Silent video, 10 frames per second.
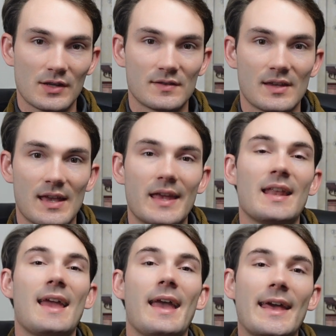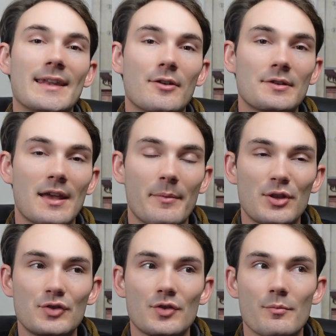chance to hit and our
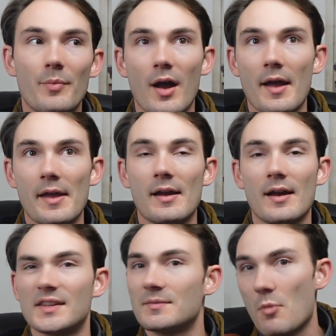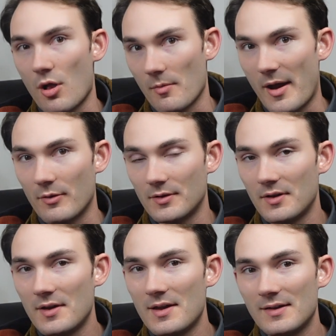damage by a small amount.
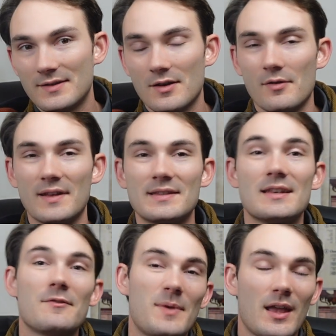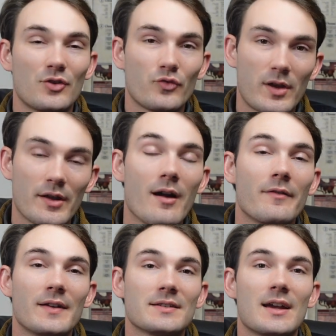So instead of being a
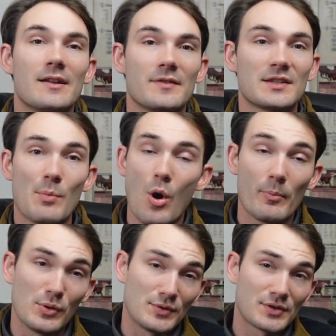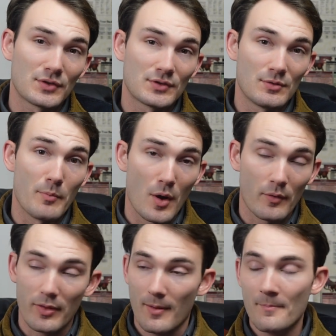trade-off, it's kind of a small boost to
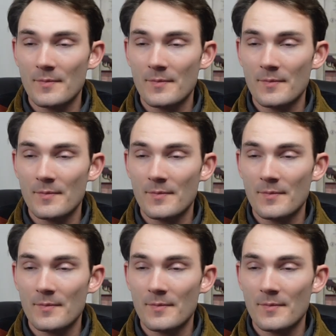both.